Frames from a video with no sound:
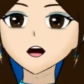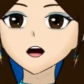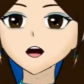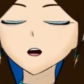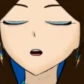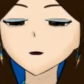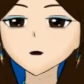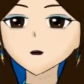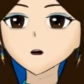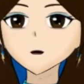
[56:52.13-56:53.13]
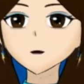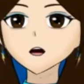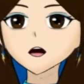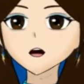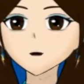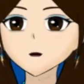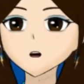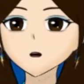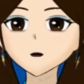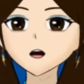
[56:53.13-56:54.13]
would love it for it to rain
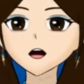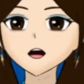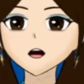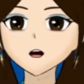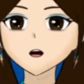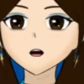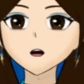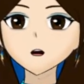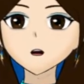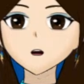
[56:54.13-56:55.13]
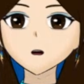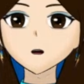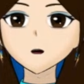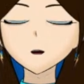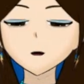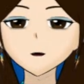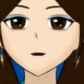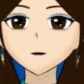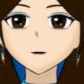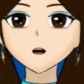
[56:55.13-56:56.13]
here. It would be
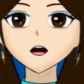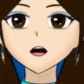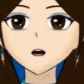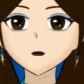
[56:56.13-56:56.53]
great. I would